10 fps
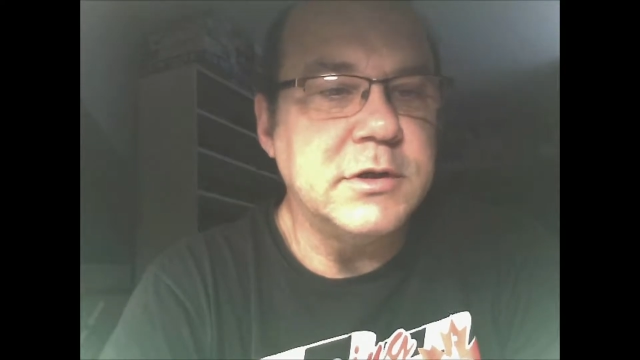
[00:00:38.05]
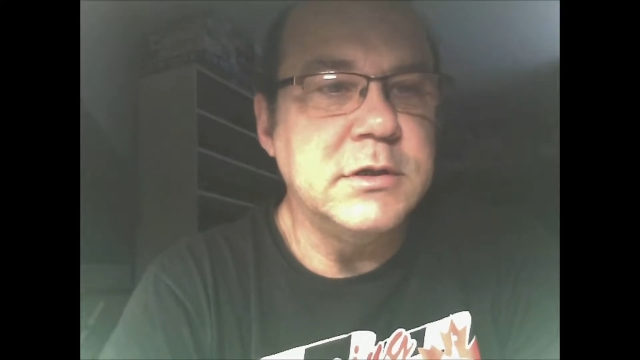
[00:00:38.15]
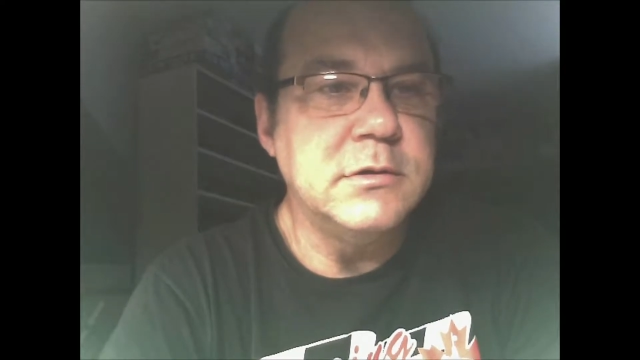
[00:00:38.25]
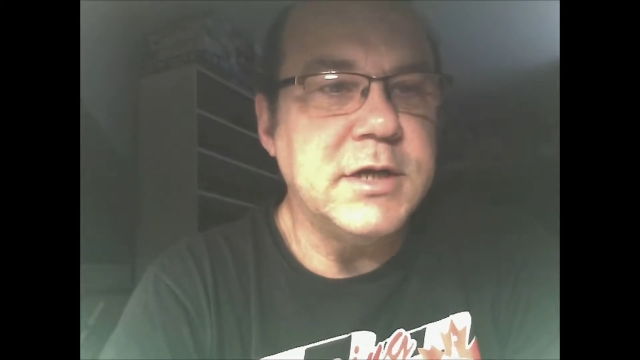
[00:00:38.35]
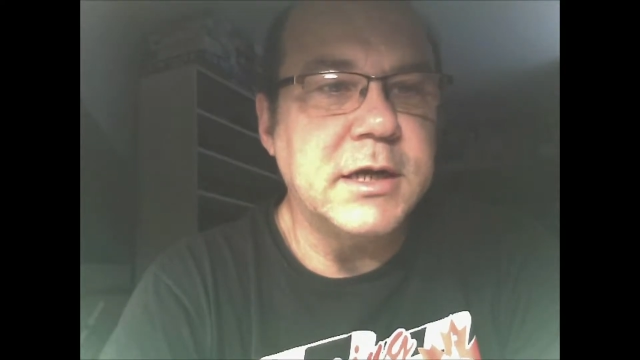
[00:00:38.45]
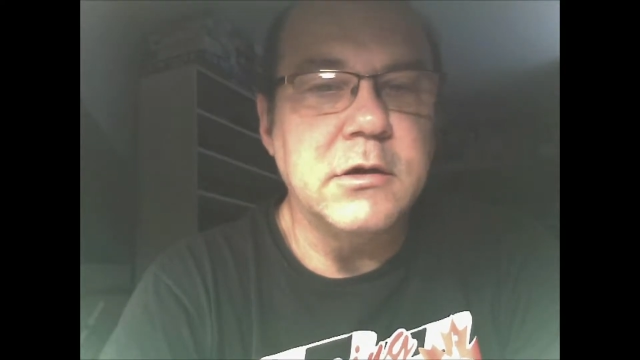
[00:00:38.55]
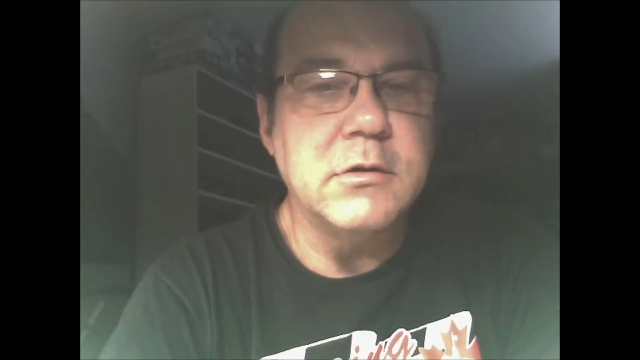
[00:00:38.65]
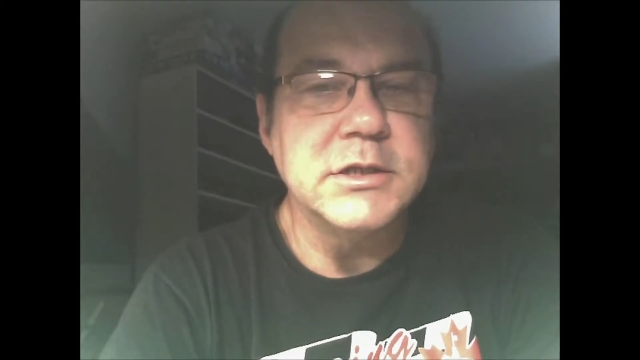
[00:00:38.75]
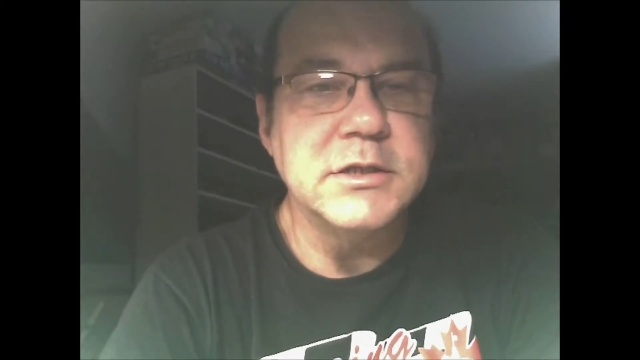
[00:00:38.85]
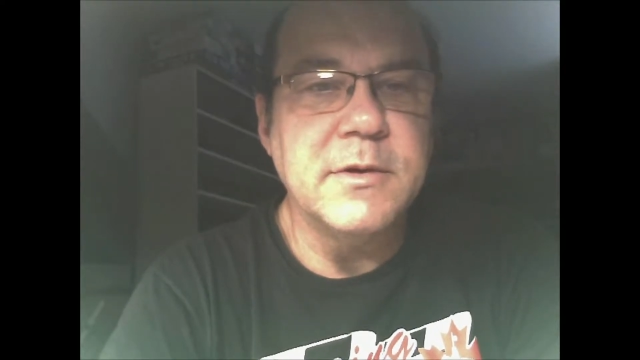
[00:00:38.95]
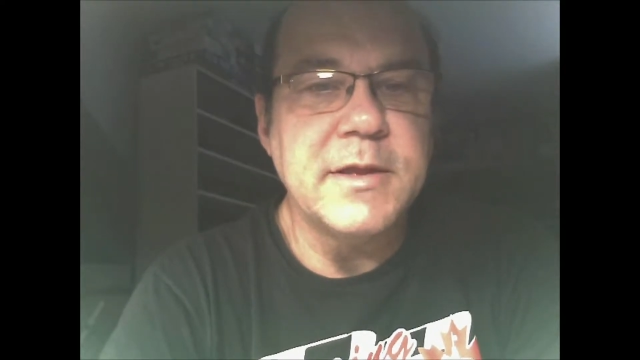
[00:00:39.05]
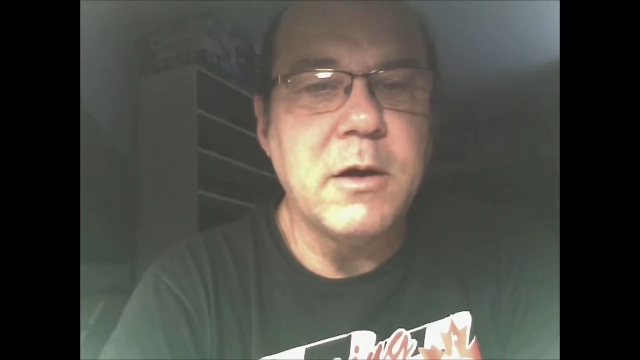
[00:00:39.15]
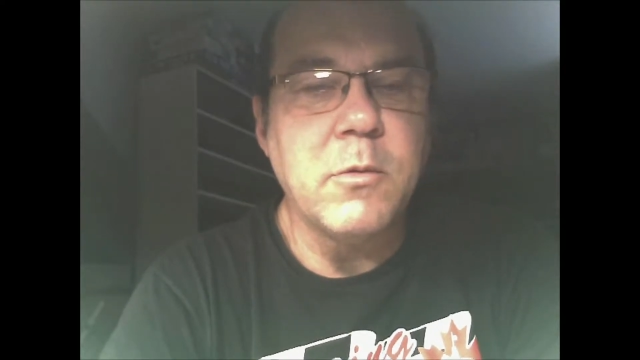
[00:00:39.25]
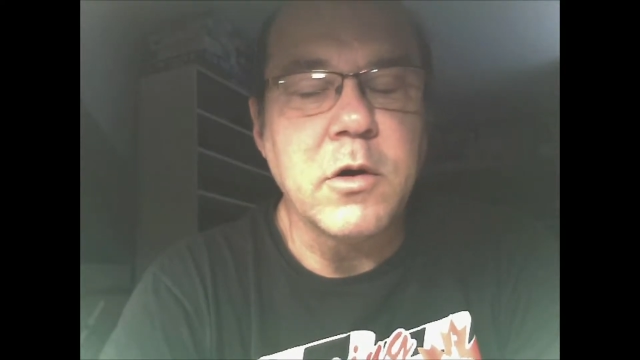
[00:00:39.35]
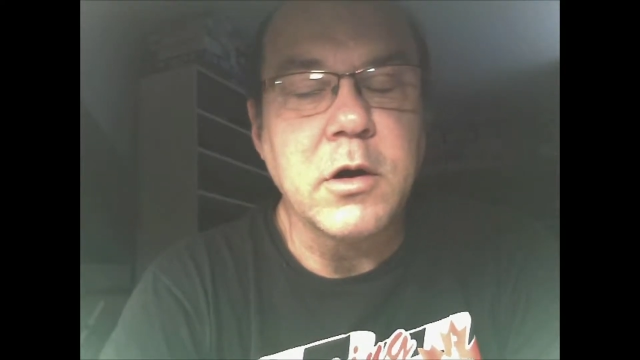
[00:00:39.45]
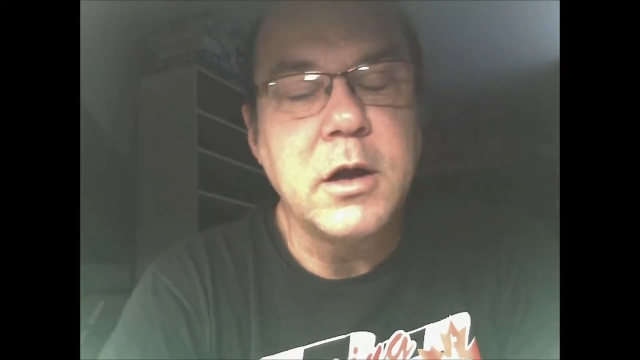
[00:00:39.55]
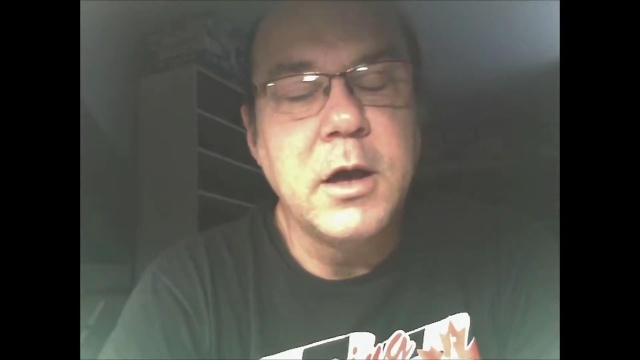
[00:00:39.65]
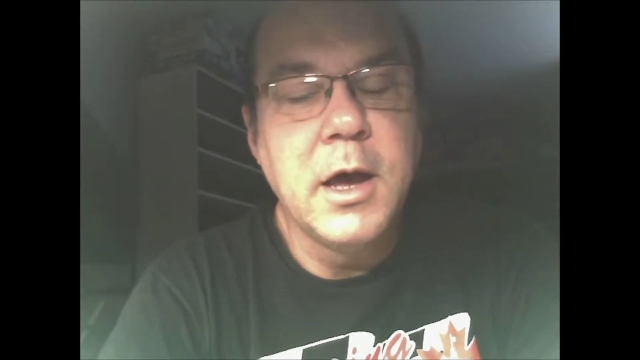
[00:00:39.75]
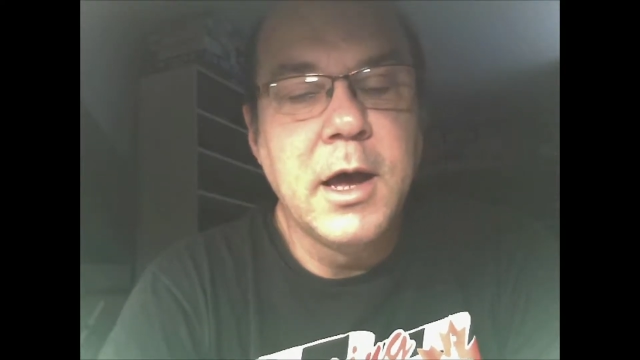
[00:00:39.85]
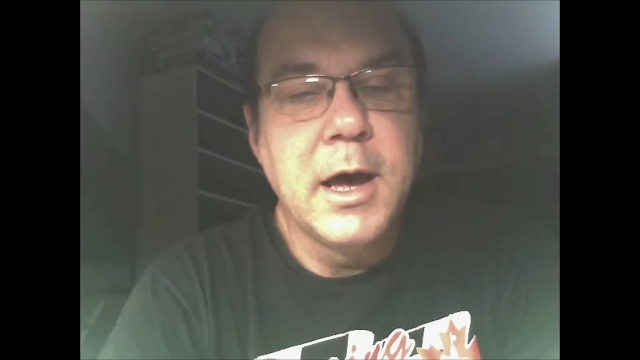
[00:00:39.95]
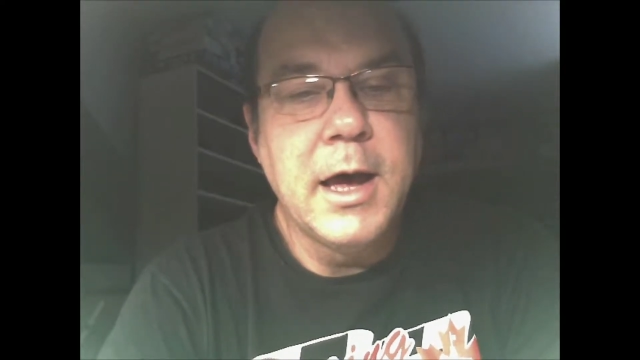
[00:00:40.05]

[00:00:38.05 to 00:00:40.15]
you can take a look at some of that work.